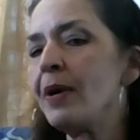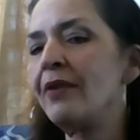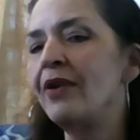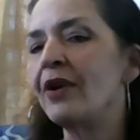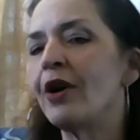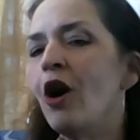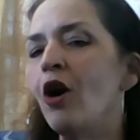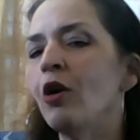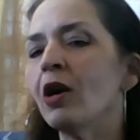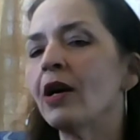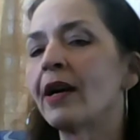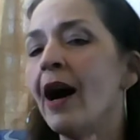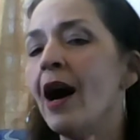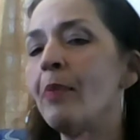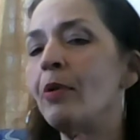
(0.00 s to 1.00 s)
bit of a
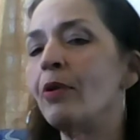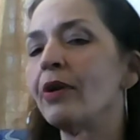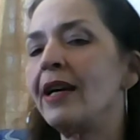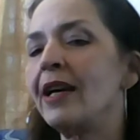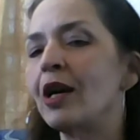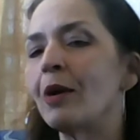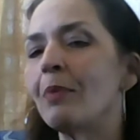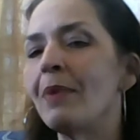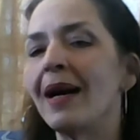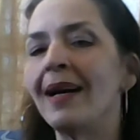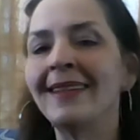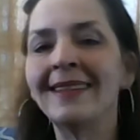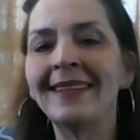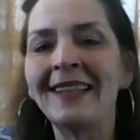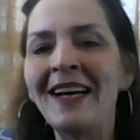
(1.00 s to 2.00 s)
gobble here,
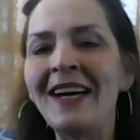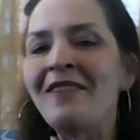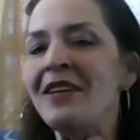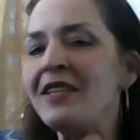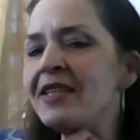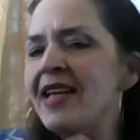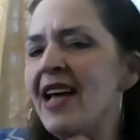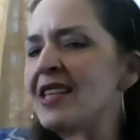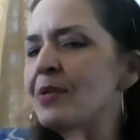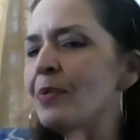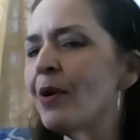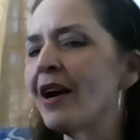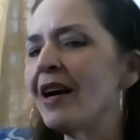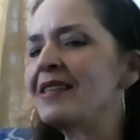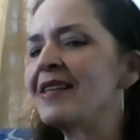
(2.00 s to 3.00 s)
but if it stays
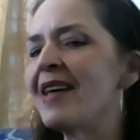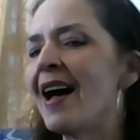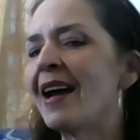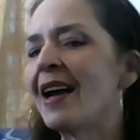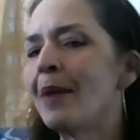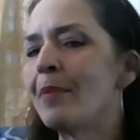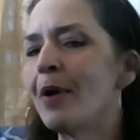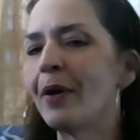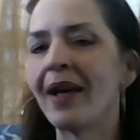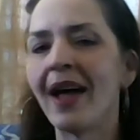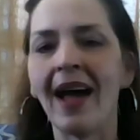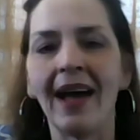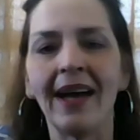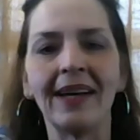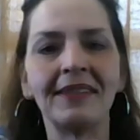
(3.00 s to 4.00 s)
where it's at, I'm
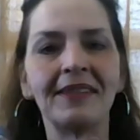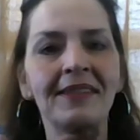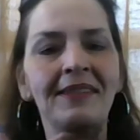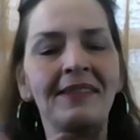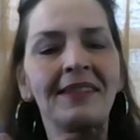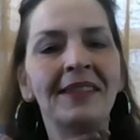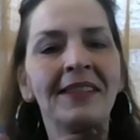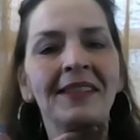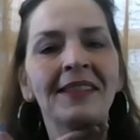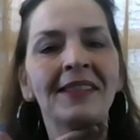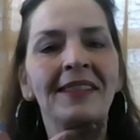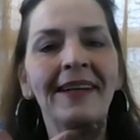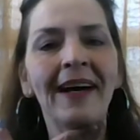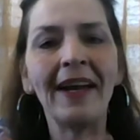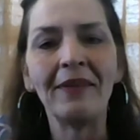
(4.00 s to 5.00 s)
okay. It's
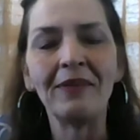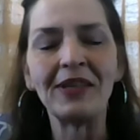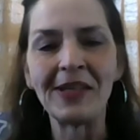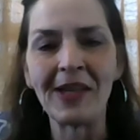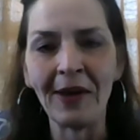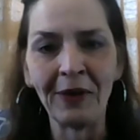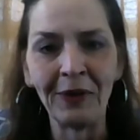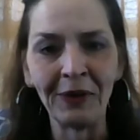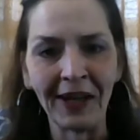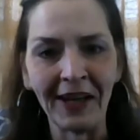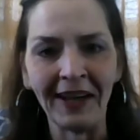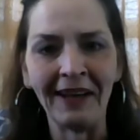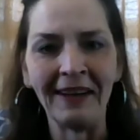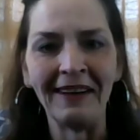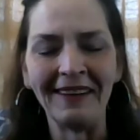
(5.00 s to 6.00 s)
kind of settled
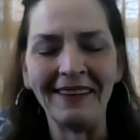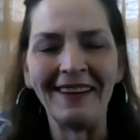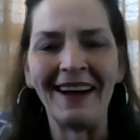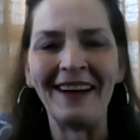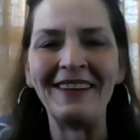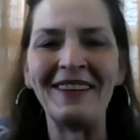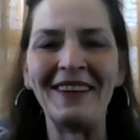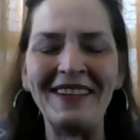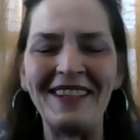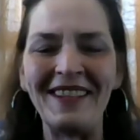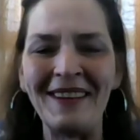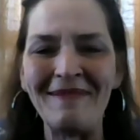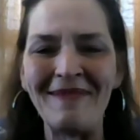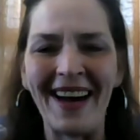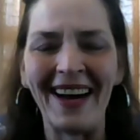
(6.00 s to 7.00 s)
in and not doing
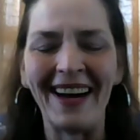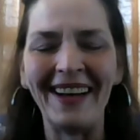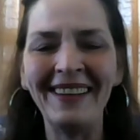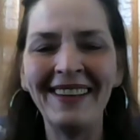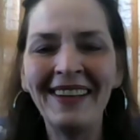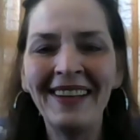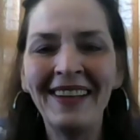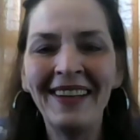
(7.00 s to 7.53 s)
too bad.